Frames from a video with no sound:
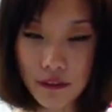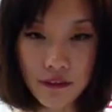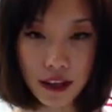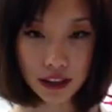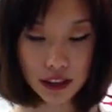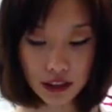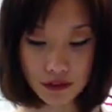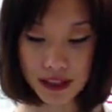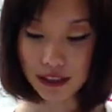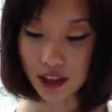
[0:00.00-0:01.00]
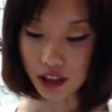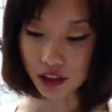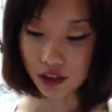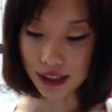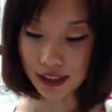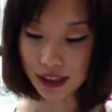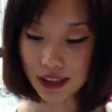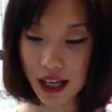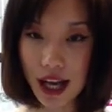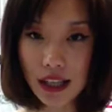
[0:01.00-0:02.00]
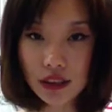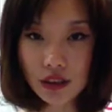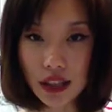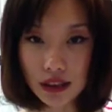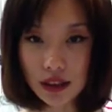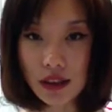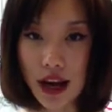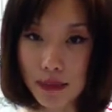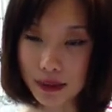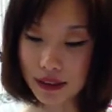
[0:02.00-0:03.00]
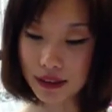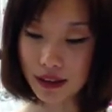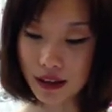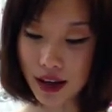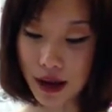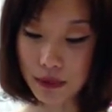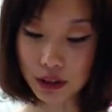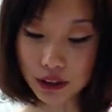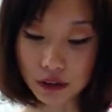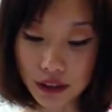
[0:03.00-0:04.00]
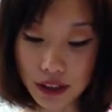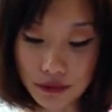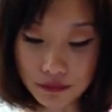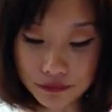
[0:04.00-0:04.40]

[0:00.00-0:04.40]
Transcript: functional vasoconstriction, and structural hypertrophy.